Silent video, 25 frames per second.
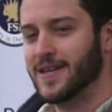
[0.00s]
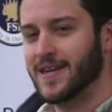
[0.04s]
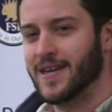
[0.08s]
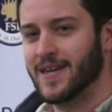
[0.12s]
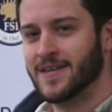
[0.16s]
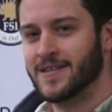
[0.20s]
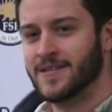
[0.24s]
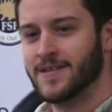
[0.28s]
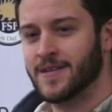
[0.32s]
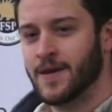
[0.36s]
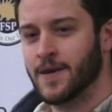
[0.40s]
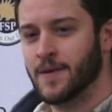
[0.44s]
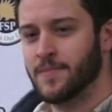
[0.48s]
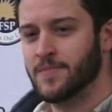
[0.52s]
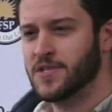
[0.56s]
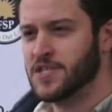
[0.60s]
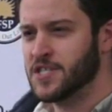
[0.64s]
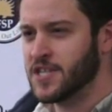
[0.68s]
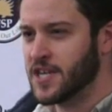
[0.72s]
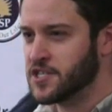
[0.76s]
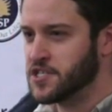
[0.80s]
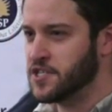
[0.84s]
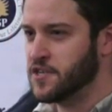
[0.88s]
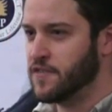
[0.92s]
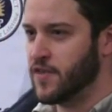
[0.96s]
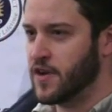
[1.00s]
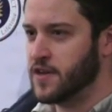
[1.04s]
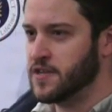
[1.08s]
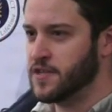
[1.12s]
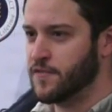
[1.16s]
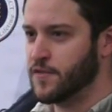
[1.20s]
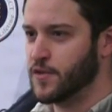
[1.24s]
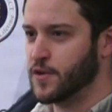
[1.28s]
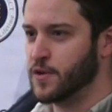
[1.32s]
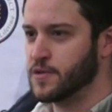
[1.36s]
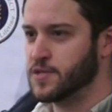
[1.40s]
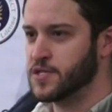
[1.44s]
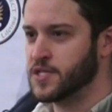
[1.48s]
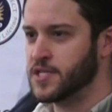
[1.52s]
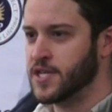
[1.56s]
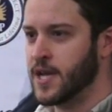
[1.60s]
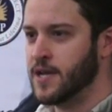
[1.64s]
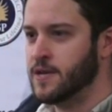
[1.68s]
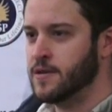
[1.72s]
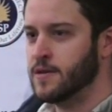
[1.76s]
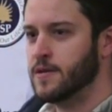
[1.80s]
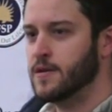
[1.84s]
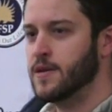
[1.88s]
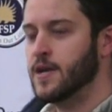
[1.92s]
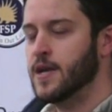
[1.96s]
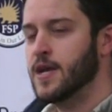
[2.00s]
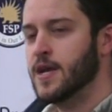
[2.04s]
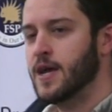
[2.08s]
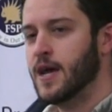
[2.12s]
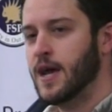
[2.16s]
And um, this is actually a very difficult standard,